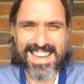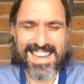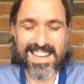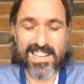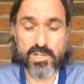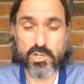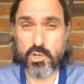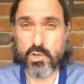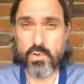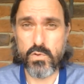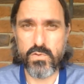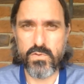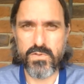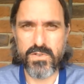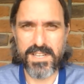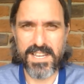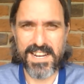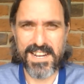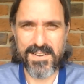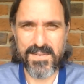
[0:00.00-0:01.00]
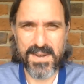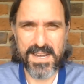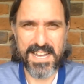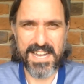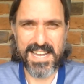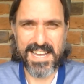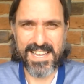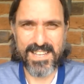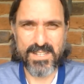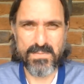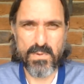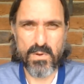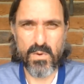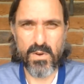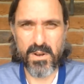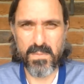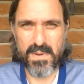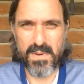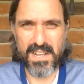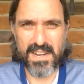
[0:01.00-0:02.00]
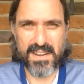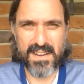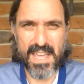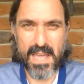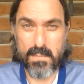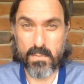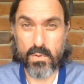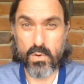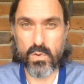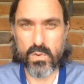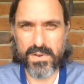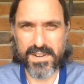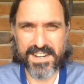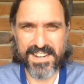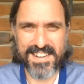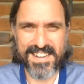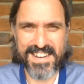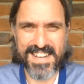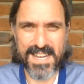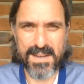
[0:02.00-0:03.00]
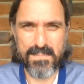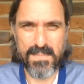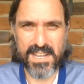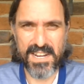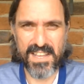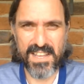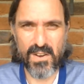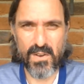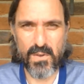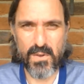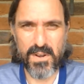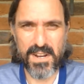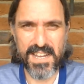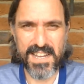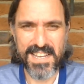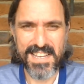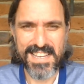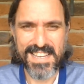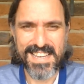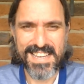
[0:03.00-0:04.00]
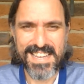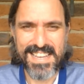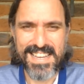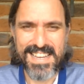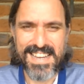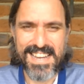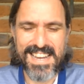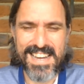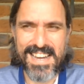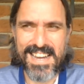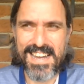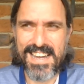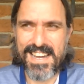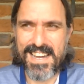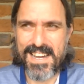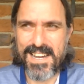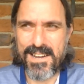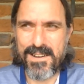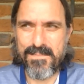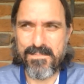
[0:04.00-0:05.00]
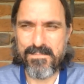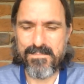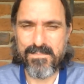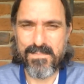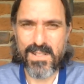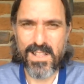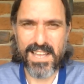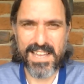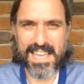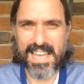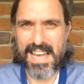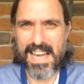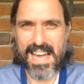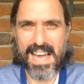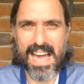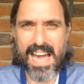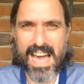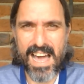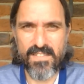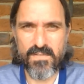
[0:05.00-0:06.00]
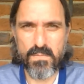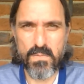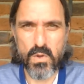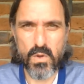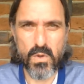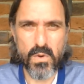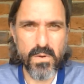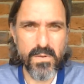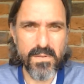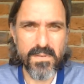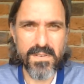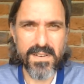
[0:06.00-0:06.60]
jewels. Esmeralda being emerald, and Media Luna like a half moon